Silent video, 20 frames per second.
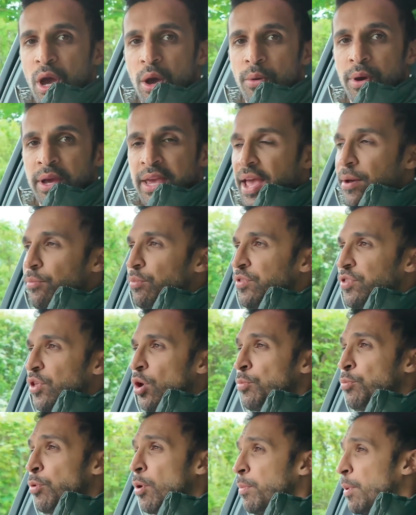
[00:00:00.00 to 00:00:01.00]
again with
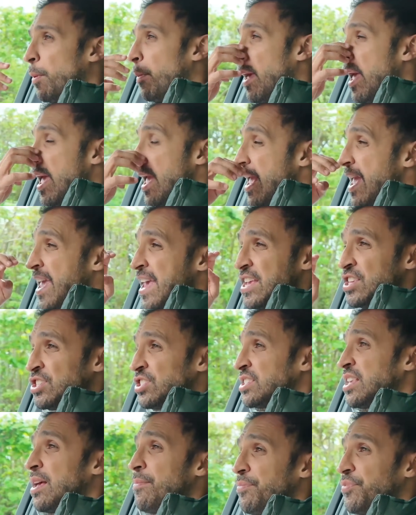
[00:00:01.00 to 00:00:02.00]
no problem. It is
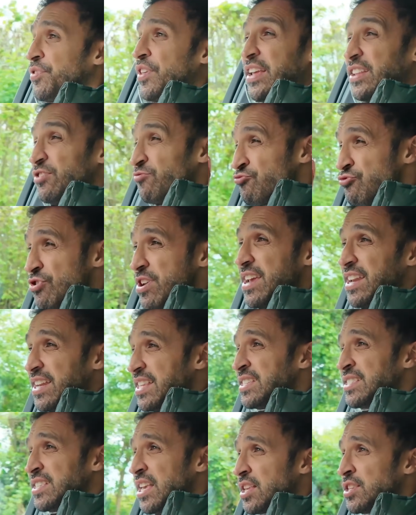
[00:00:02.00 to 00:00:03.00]
something
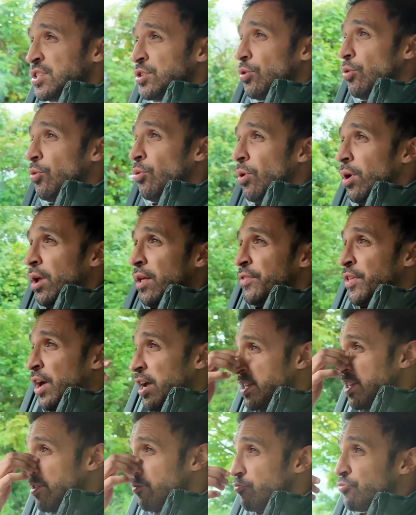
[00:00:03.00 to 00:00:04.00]
really subtle that
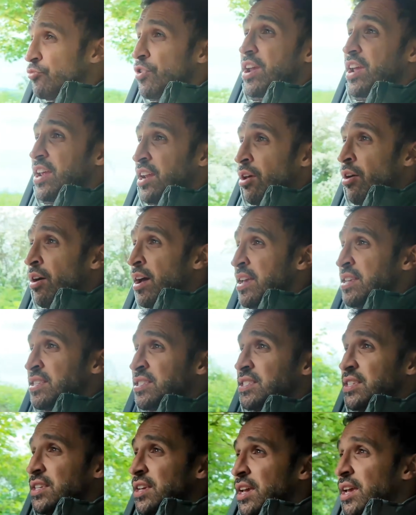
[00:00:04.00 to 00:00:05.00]
I didn't
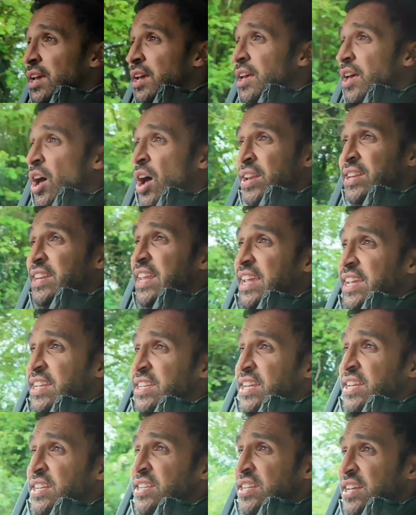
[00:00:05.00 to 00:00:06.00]
realise I
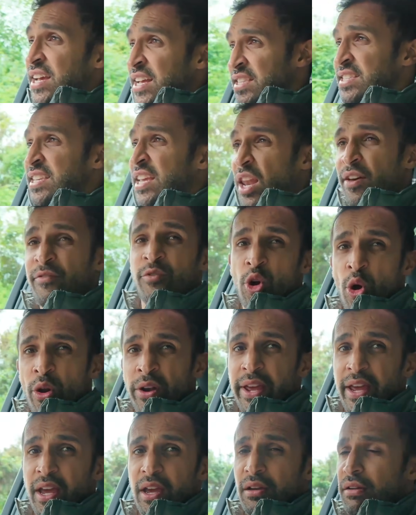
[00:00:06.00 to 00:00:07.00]
needed until I've
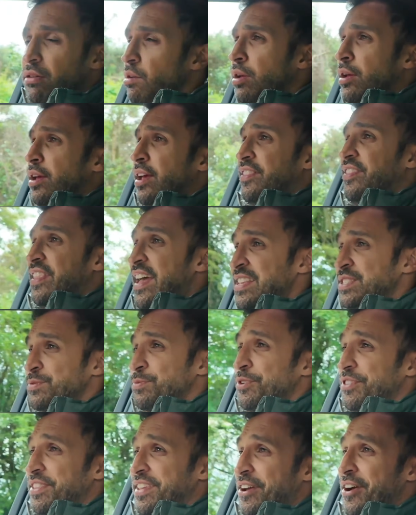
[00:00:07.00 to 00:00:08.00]
got it. And that's
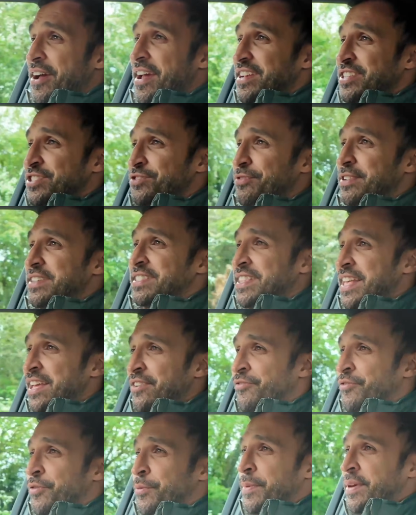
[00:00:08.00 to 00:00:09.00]
what the iX3's
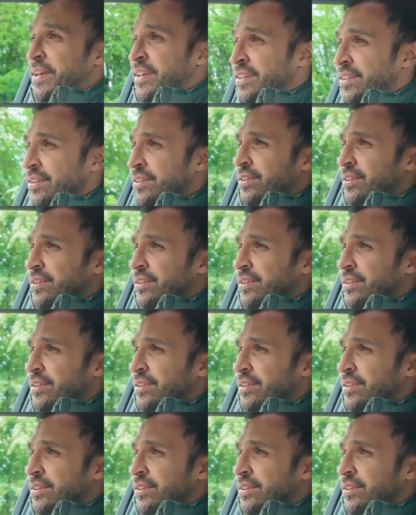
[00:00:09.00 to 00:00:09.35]
done for me.